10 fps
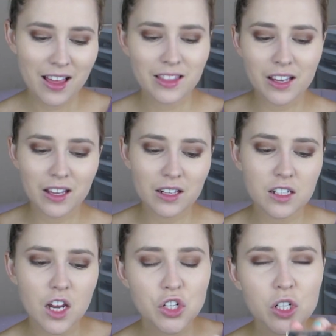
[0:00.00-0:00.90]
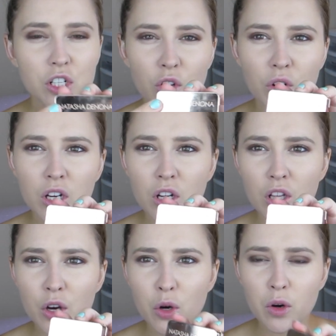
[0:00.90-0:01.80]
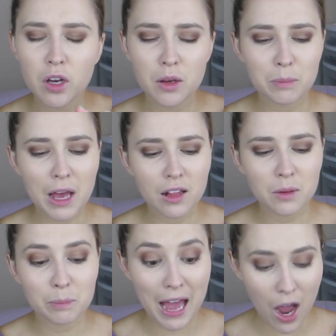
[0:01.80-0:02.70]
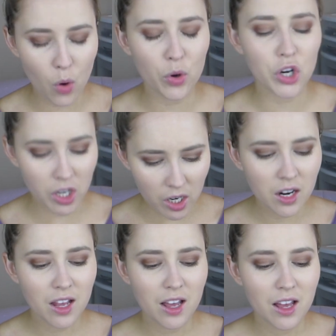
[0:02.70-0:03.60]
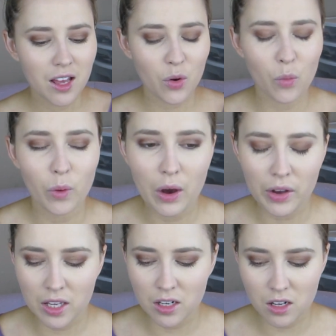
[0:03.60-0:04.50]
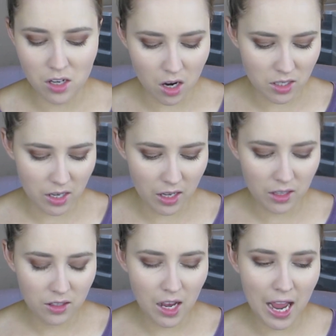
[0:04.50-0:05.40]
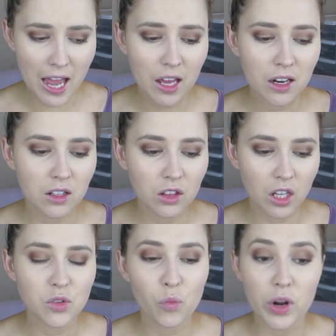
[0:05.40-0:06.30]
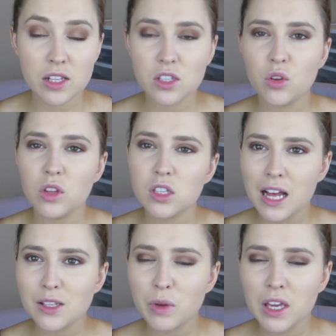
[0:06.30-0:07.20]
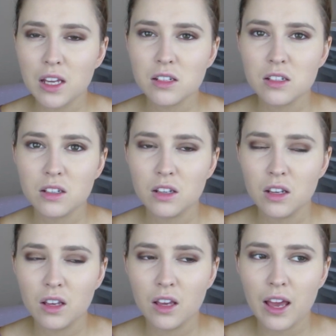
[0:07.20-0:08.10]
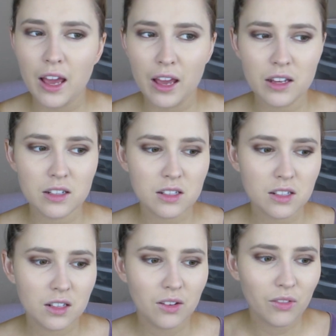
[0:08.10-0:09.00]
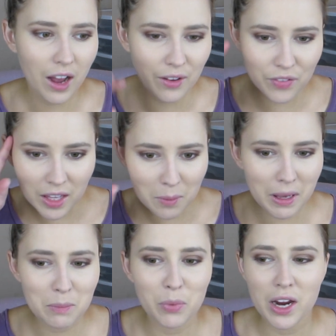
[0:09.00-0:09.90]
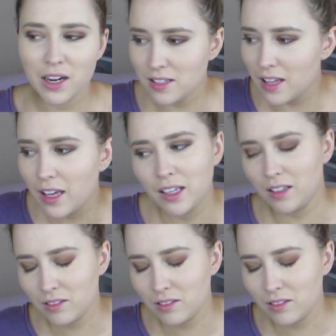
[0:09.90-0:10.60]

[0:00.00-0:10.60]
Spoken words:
the Natasha Denona Glow Powder. Wow, I cannot talk today. I had lots of weddings to do this last weekend, and I feel like my brain is like